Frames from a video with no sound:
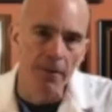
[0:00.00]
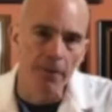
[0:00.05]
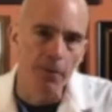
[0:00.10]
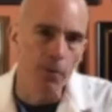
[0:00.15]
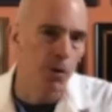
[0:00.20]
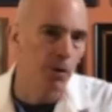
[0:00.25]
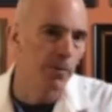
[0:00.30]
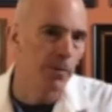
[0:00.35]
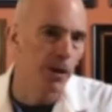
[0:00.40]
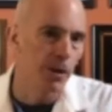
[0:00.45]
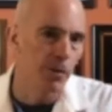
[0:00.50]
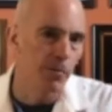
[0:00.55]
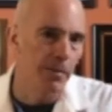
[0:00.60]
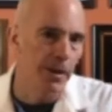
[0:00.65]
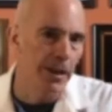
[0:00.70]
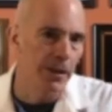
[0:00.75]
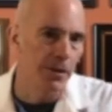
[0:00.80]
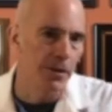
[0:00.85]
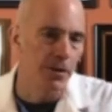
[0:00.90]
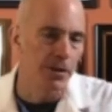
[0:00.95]

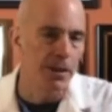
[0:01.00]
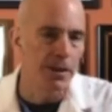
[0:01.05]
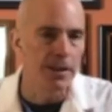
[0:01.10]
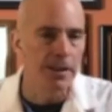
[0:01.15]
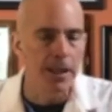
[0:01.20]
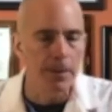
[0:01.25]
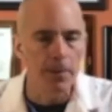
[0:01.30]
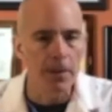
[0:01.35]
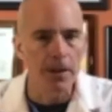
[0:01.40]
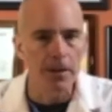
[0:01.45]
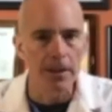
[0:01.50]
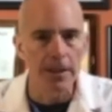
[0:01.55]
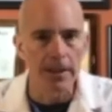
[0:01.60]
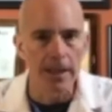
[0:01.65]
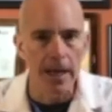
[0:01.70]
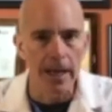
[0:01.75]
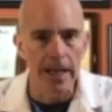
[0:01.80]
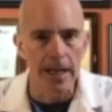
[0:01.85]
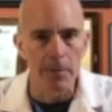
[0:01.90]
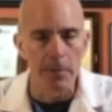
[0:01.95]
4mm typically
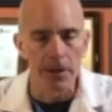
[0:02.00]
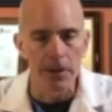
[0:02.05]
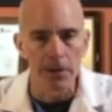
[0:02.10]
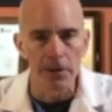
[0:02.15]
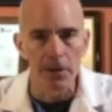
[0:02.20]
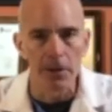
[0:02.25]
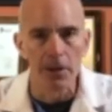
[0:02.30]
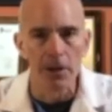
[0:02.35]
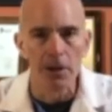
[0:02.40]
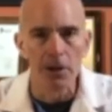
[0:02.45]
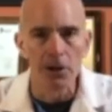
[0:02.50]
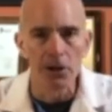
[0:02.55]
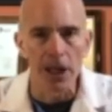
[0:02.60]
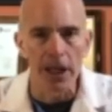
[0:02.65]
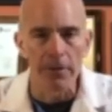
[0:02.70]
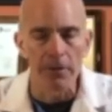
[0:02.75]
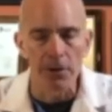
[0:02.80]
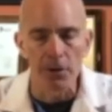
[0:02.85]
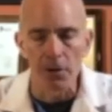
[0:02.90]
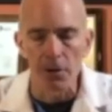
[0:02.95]
diameter
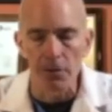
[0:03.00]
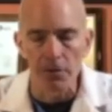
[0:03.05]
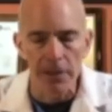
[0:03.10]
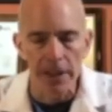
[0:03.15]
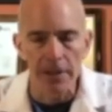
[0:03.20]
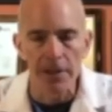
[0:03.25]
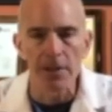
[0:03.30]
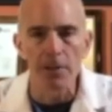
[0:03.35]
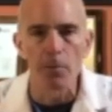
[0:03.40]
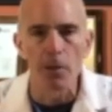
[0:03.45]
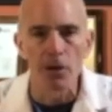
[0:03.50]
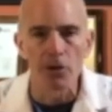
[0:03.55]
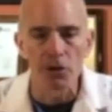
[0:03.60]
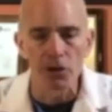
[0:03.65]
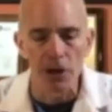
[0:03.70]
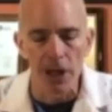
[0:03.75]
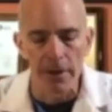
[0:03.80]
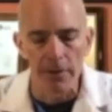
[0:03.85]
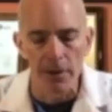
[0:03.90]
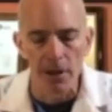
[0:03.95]
shaver, so a very small
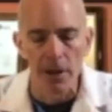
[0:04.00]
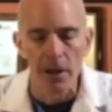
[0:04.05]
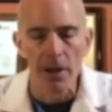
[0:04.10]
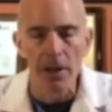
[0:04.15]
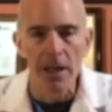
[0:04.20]
shaver,